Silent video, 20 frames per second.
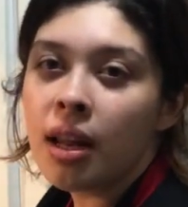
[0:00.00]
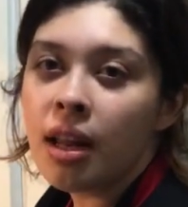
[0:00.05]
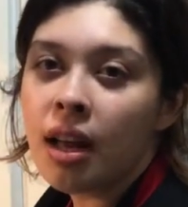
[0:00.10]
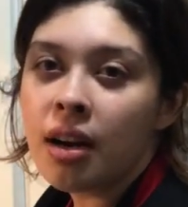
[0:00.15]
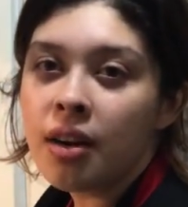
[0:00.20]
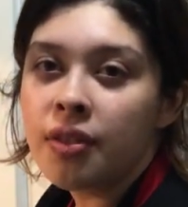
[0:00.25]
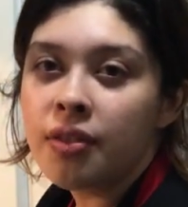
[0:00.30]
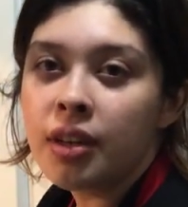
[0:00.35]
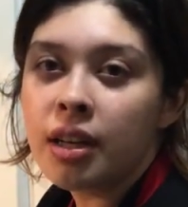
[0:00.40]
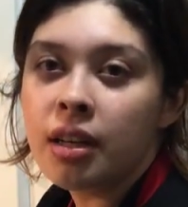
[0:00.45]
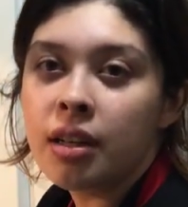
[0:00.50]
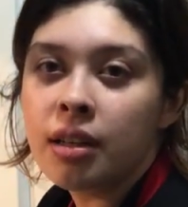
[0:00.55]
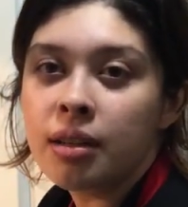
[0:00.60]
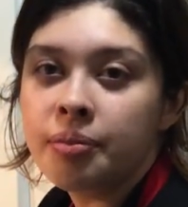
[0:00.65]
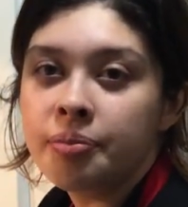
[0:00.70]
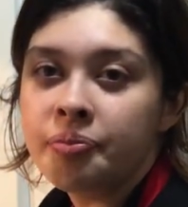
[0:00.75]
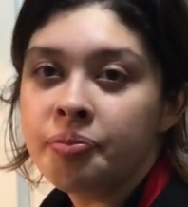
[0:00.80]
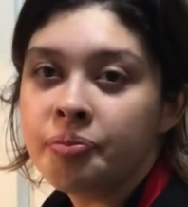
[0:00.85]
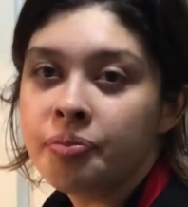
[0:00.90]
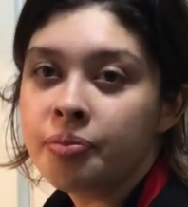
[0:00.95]
of
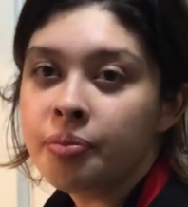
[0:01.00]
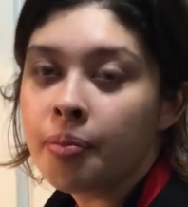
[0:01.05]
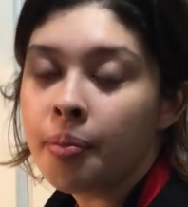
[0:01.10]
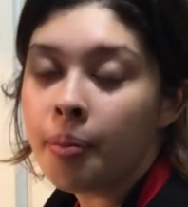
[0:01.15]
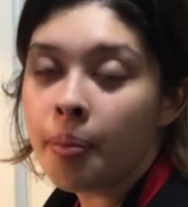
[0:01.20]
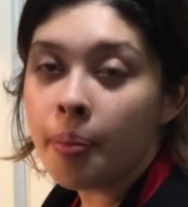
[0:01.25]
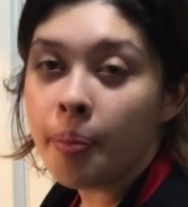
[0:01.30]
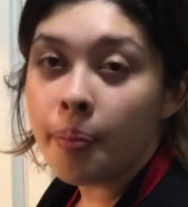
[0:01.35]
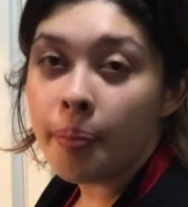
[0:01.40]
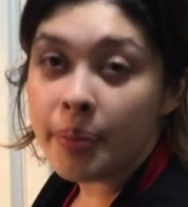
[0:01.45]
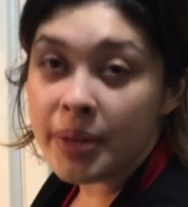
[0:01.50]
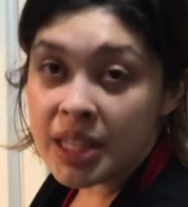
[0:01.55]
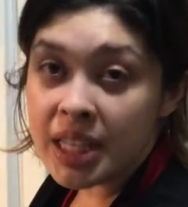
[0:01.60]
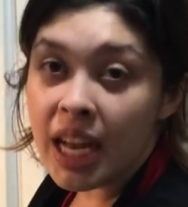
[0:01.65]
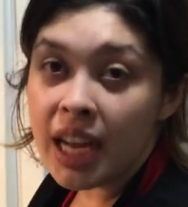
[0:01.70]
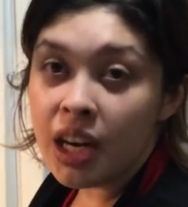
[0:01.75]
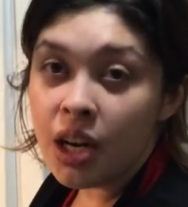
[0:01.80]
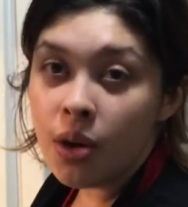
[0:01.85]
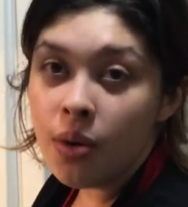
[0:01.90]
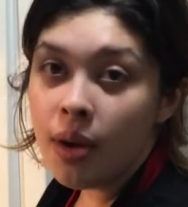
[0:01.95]

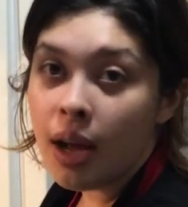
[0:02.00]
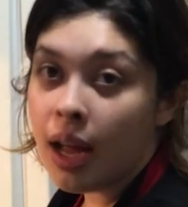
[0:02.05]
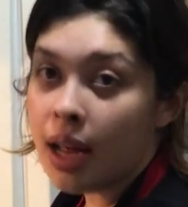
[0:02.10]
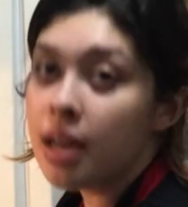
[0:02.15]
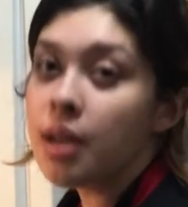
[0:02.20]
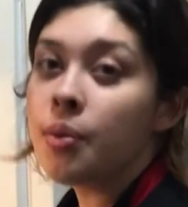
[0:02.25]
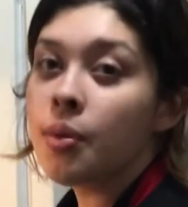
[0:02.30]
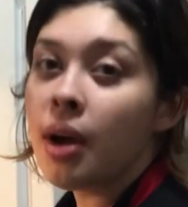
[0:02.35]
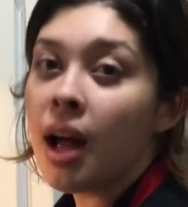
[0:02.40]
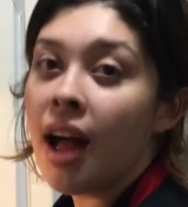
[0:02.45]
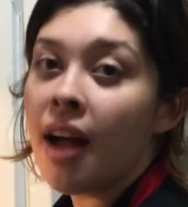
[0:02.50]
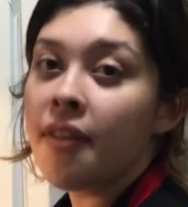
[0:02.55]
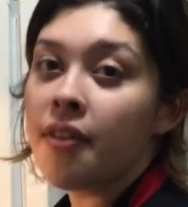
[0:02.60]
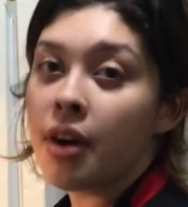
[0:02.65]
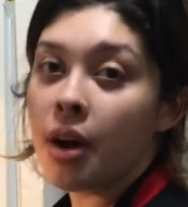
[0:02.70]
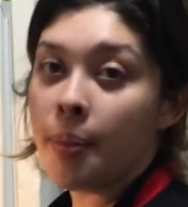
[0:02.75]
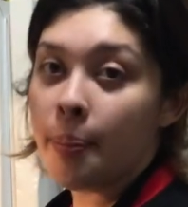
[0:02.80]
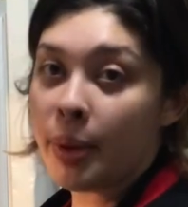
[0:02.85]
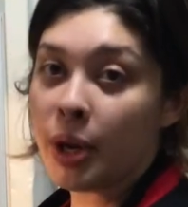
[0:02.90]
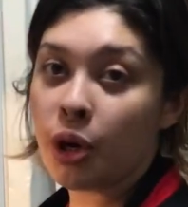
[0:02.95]
potato, and it will have
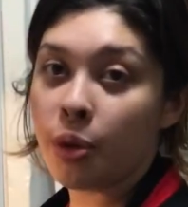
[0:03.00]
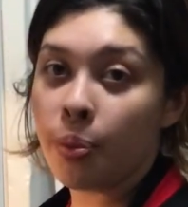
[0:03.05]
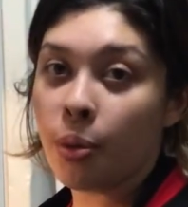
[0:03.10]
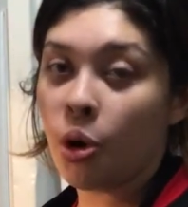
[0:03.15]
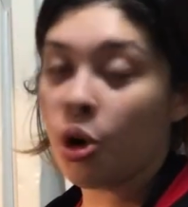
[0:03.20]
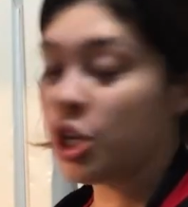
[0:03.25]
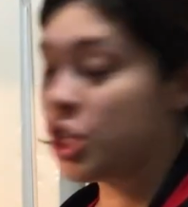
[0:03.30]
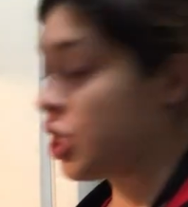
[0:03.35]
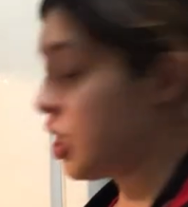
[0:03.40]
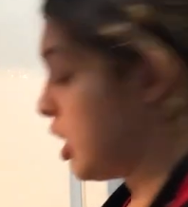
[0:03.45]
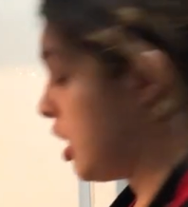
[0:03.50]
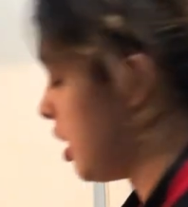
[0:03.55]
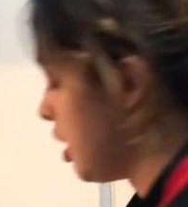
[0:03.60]
a bigger portion.